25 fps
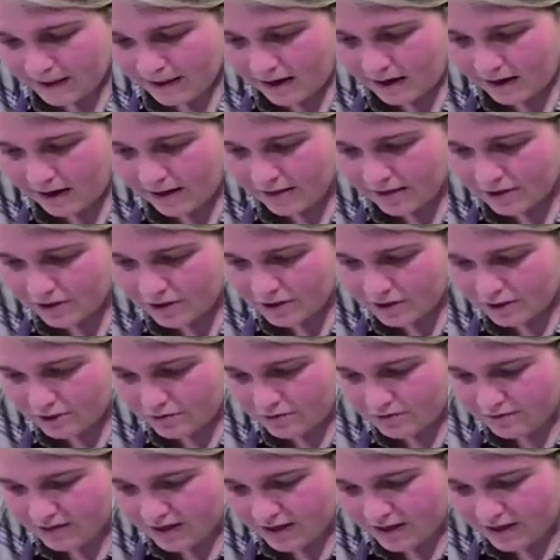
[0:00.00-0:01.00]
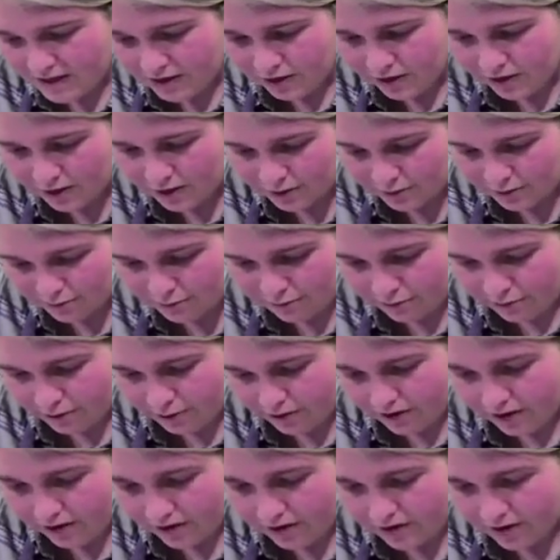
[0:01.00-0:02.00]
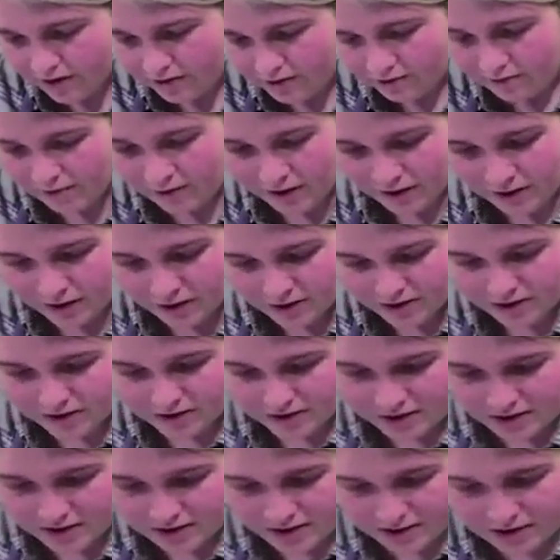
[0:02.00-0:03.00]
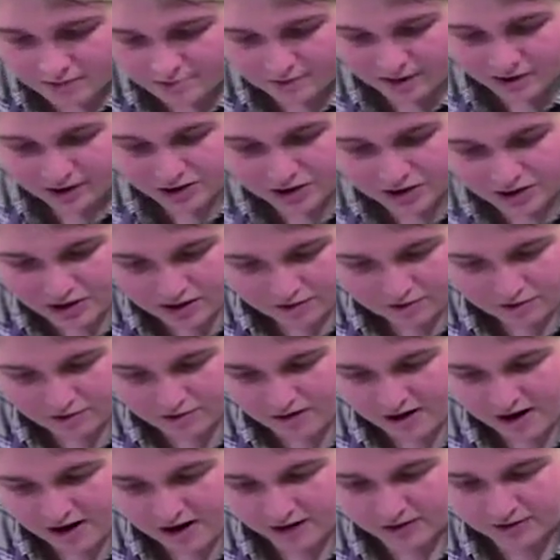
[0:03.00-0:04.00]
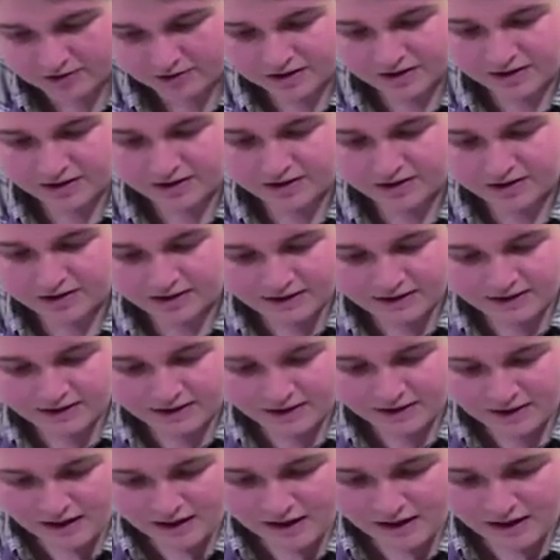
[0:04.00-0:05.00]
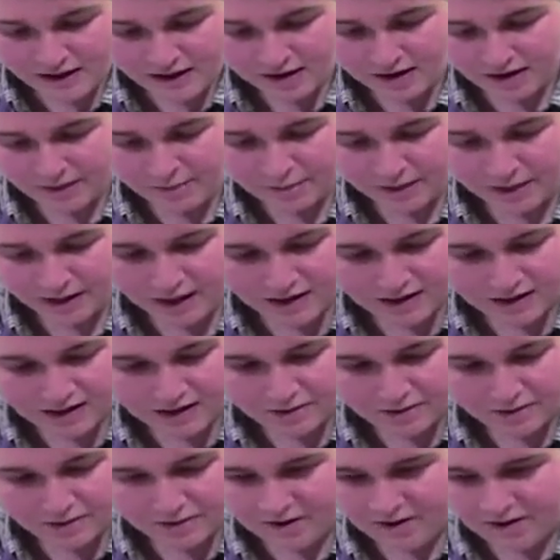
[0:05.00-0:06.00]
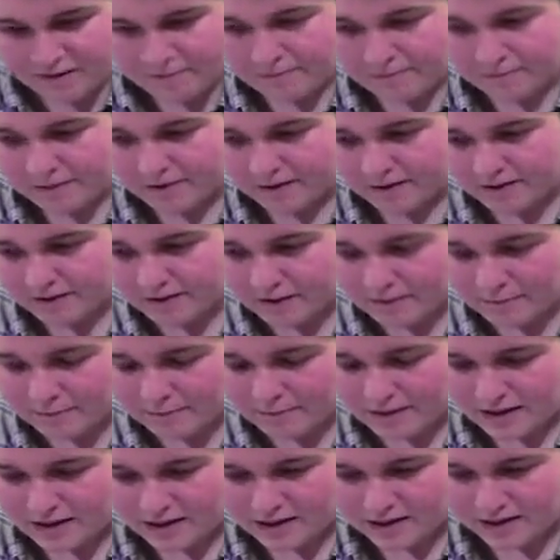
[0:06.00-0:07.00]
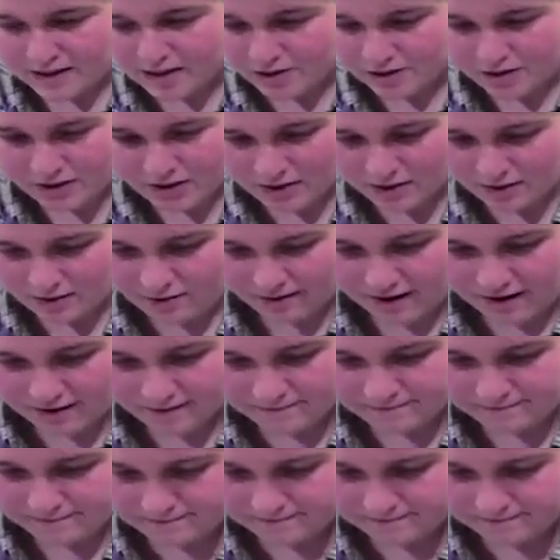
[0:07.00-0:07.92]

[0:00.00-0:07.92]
And they're just really good for when you need to spin your stuff around, picking stuff up and pasta. So they're great.